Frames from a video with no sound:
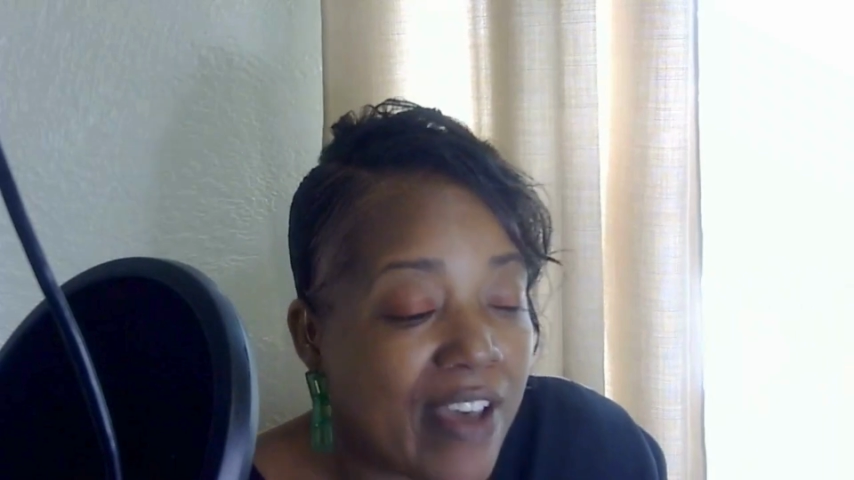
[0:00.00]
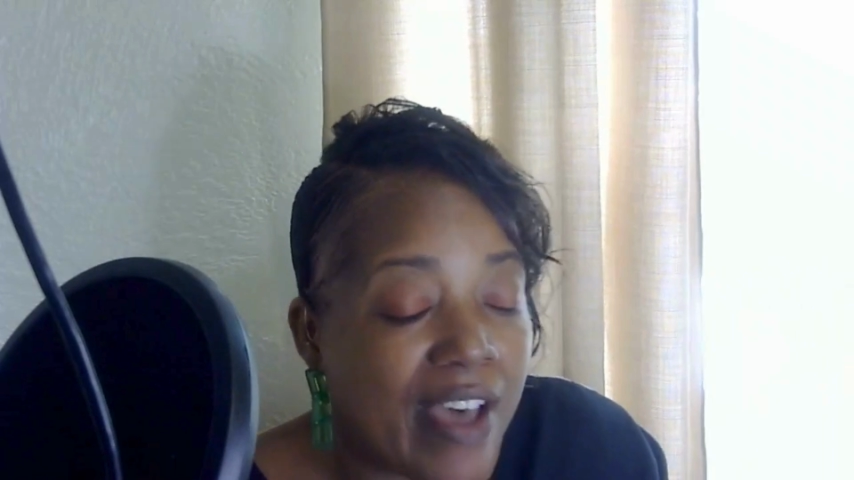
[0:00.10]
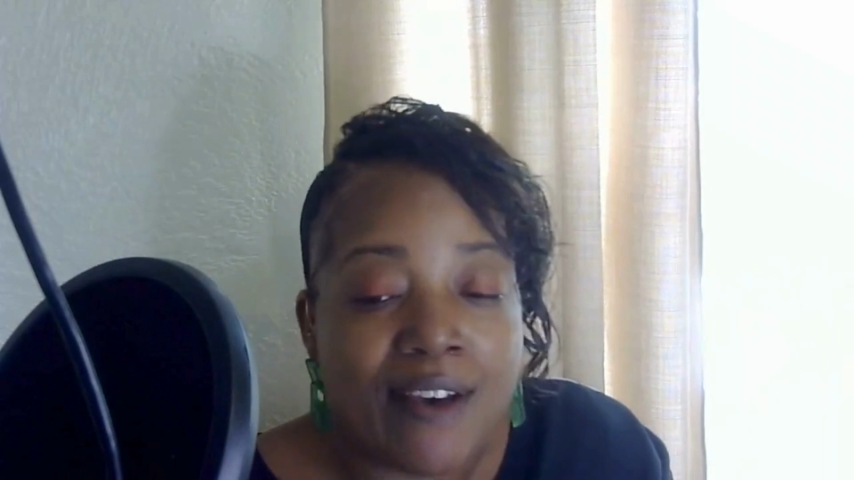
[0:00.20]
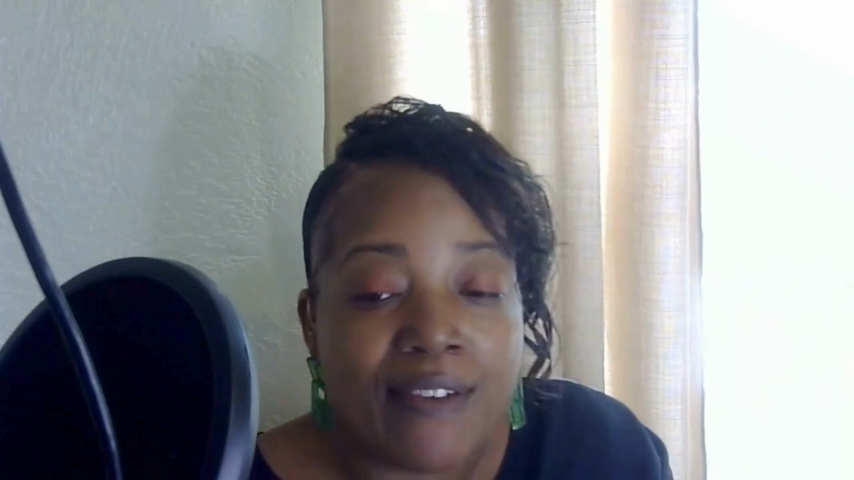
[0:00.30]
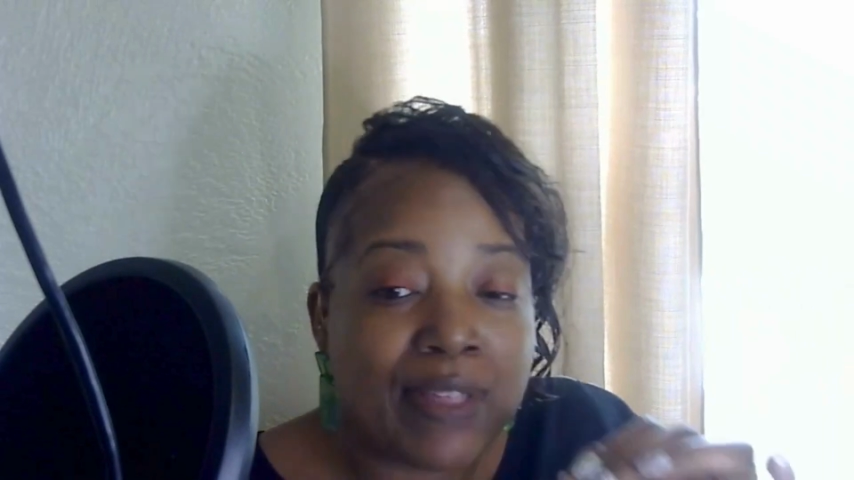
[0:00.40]

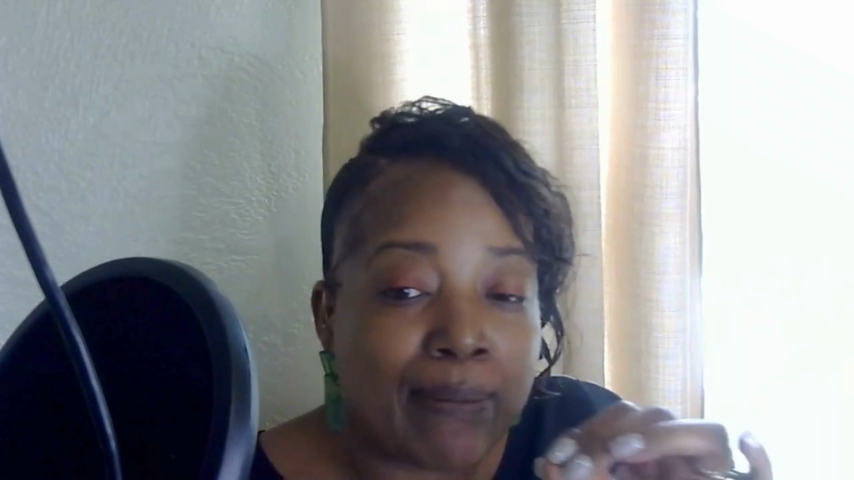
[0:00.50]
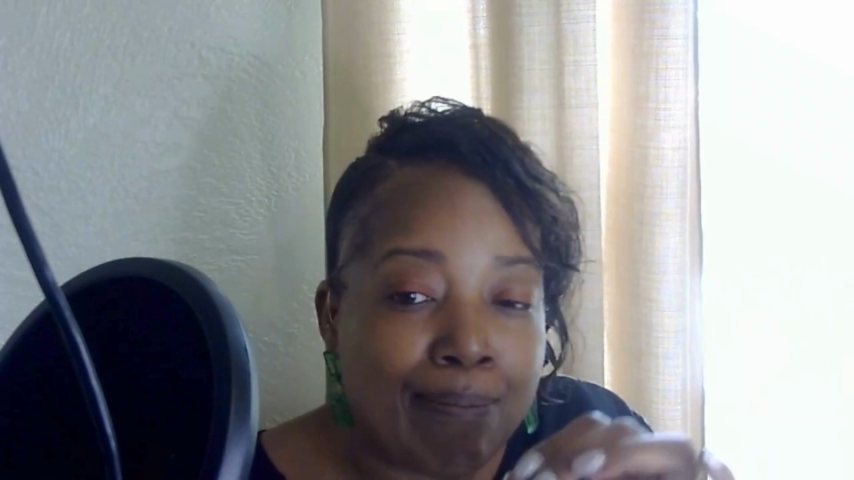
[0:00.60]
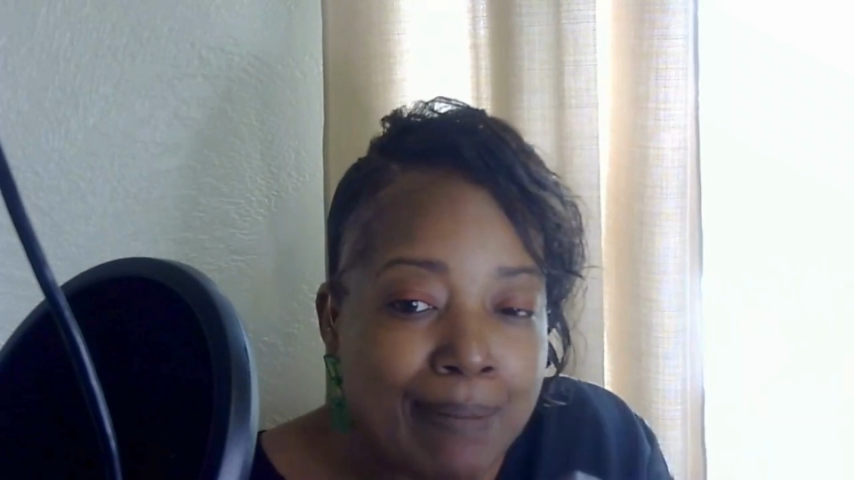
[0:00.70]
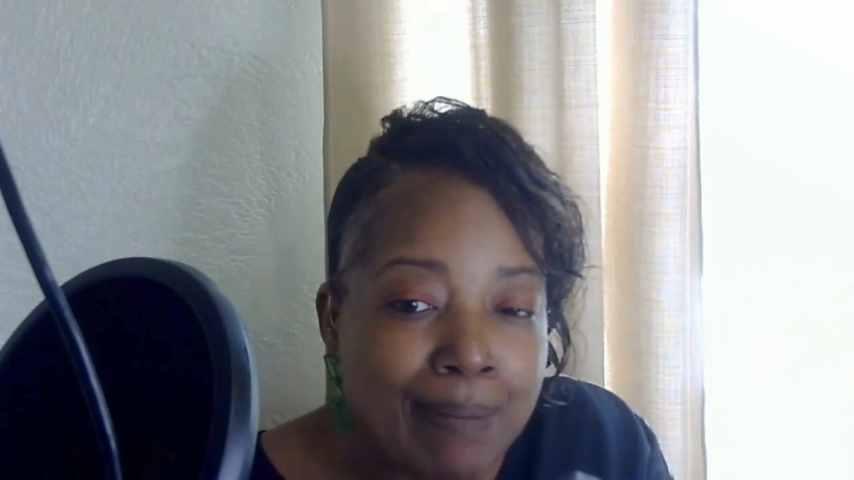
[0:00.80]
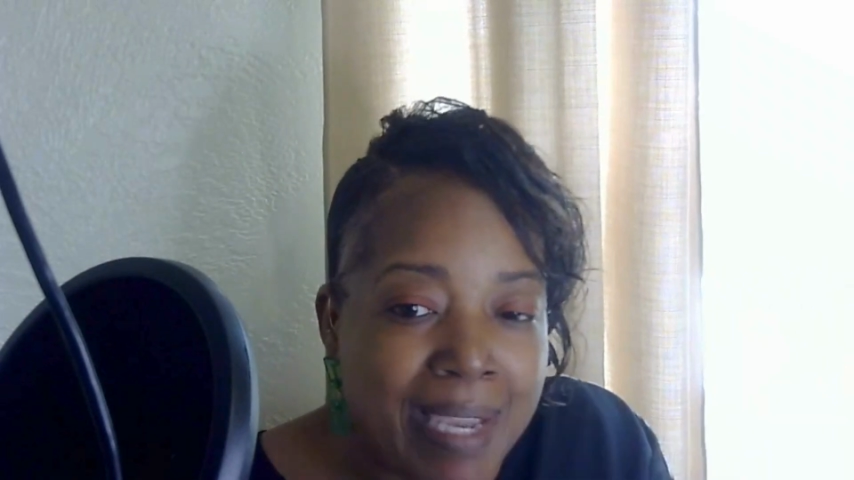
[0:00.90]
of the
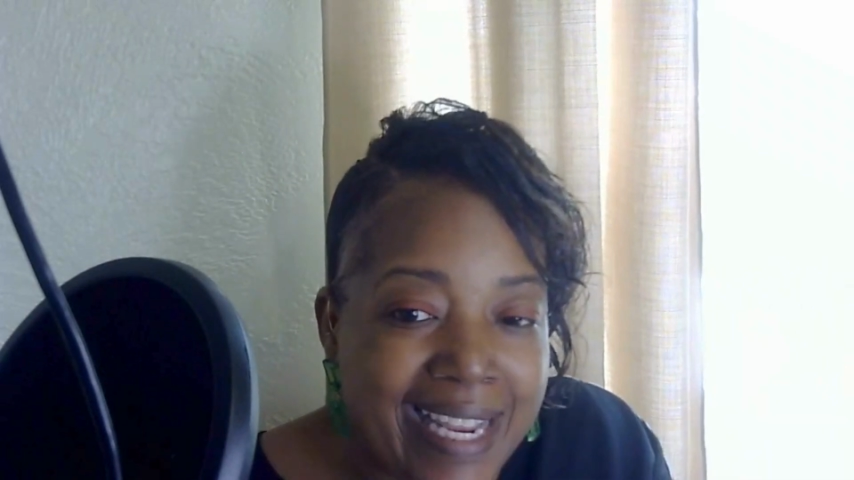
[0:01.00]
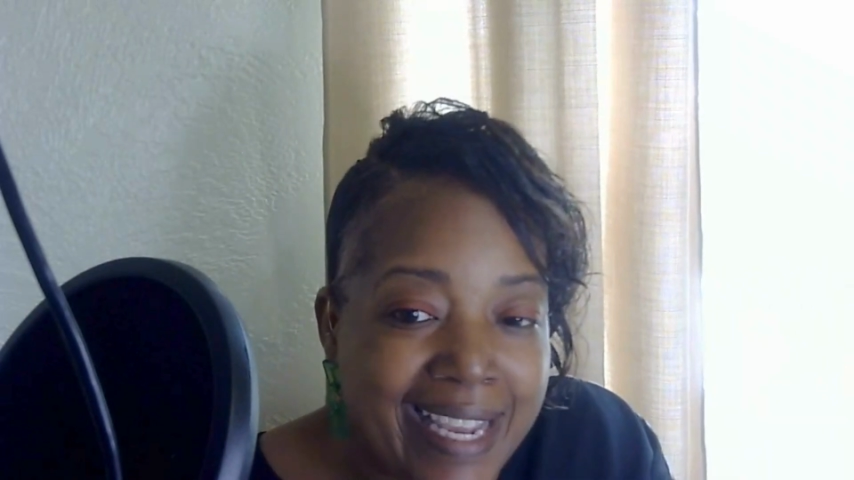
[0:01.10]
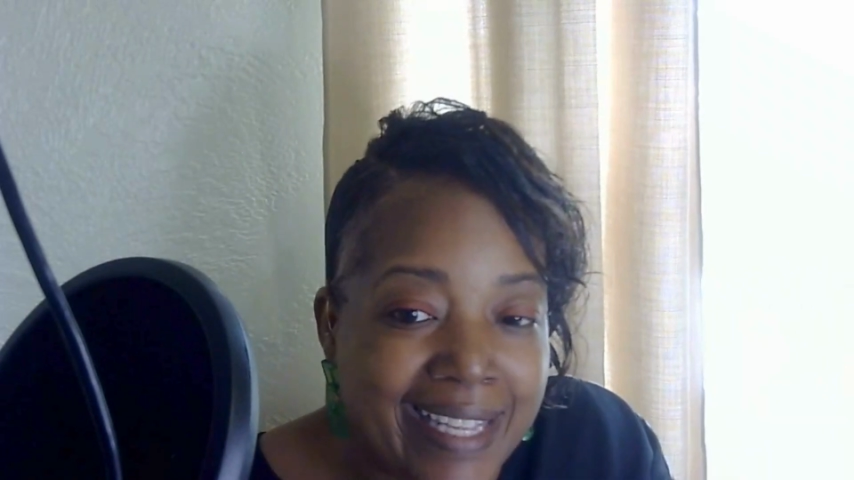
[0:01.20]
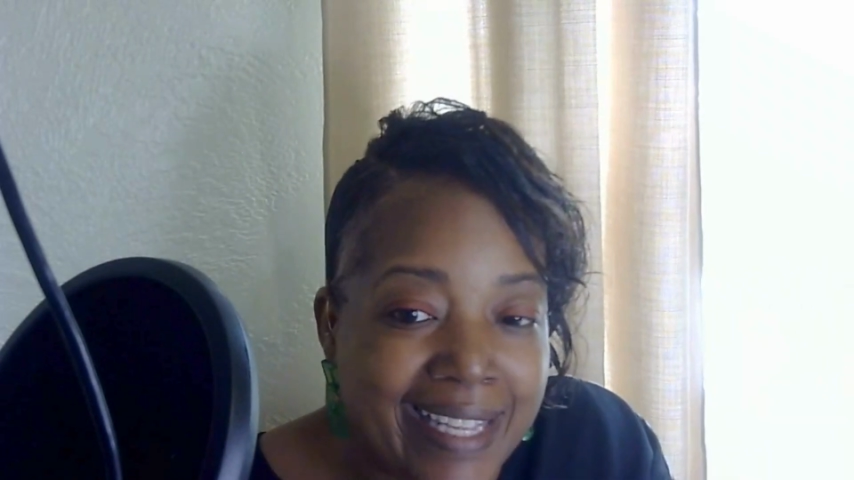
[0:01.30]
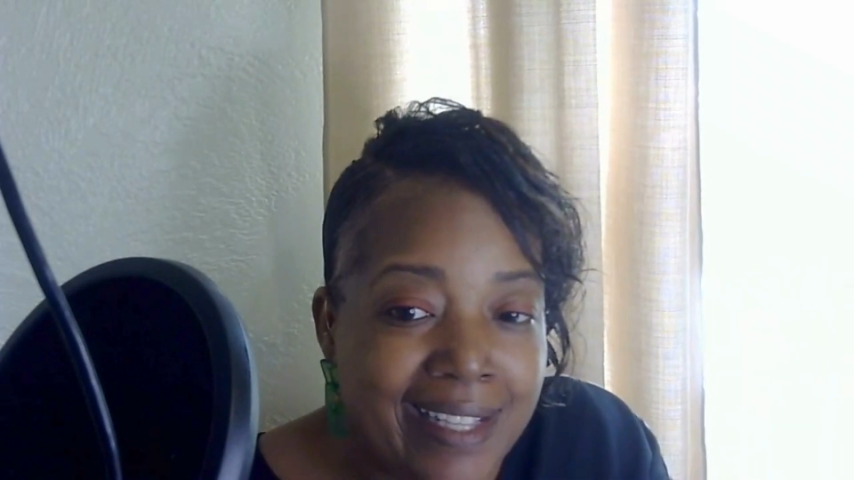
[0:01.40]

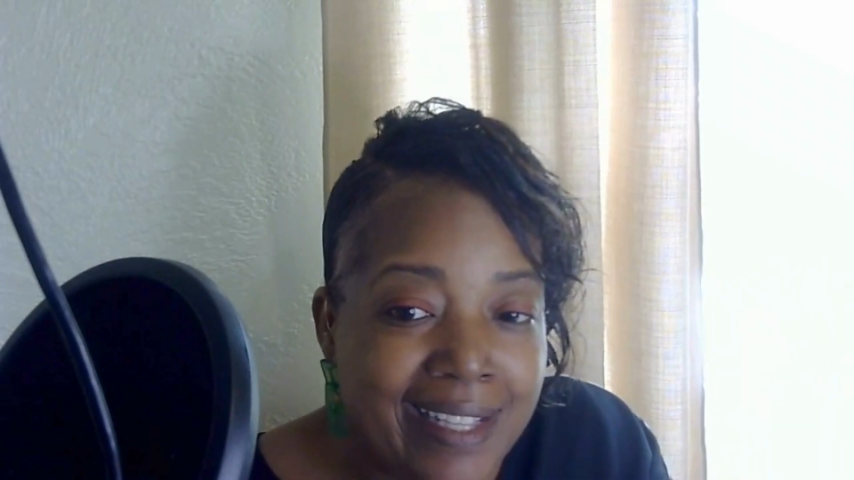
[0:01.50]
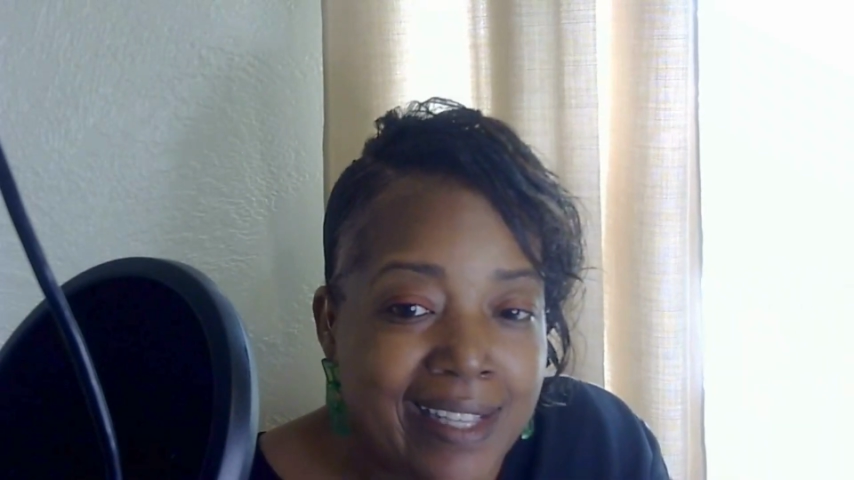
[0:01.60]
median